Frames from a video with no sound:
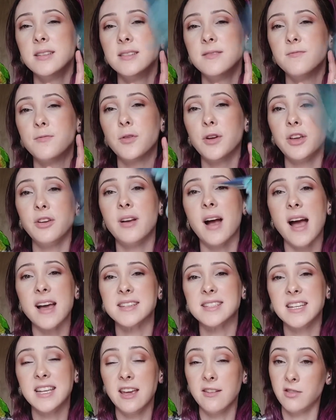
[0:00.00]
for you
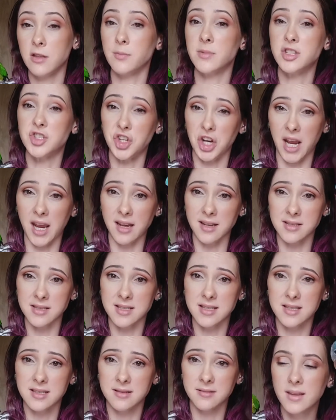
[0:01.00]
guys to give them a
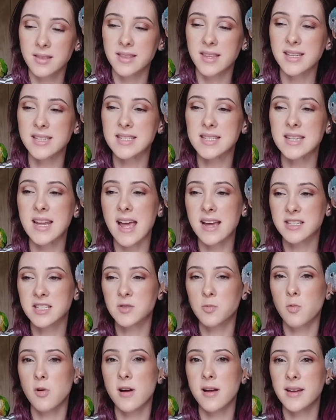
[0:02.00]
chance. This
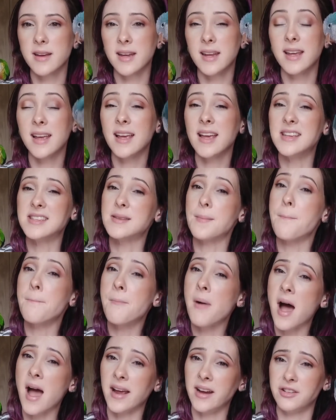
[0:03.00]
next one is a
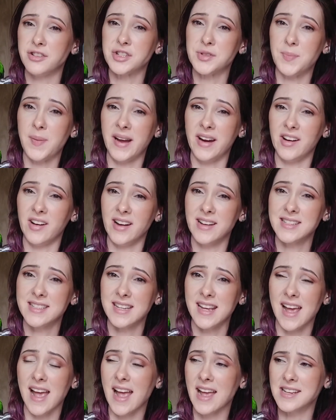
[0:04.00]
Meyer's
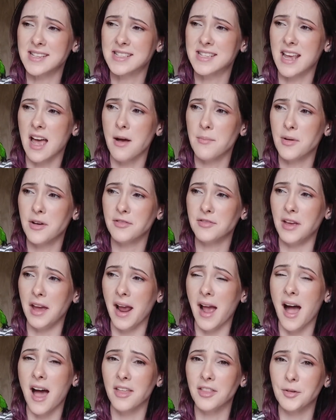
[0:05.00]
parrot, and some of
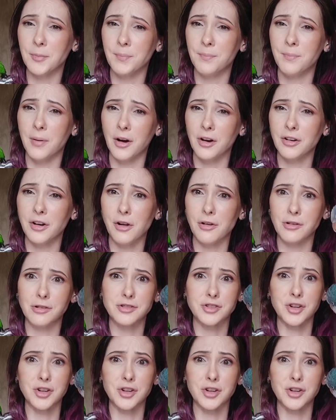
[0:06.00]
the other bird owners